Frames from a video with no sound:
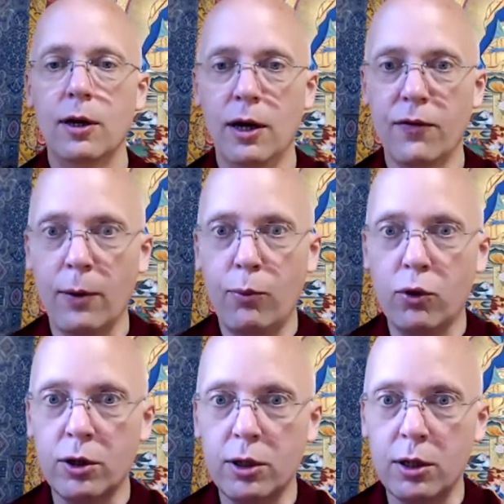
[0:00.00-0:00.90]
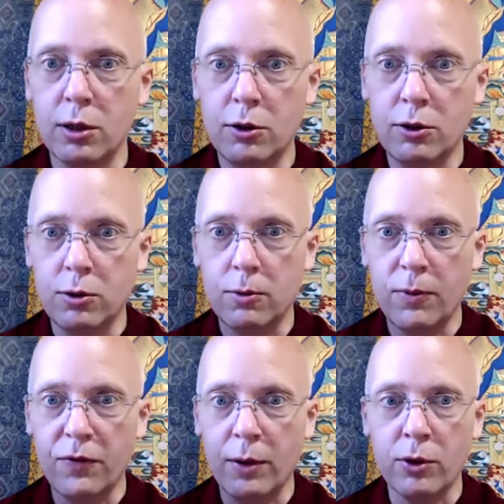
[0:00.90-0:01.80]
If I put it into,
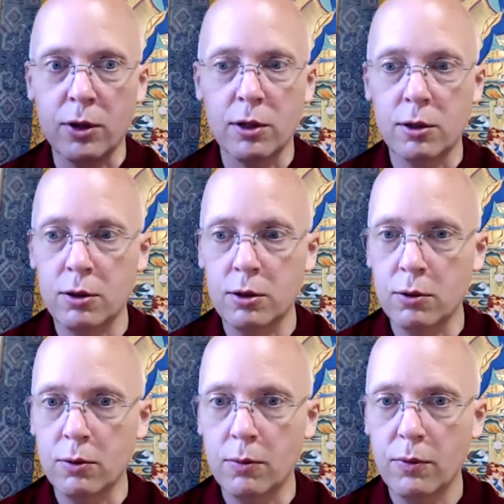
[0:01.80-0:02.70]
if I bring it into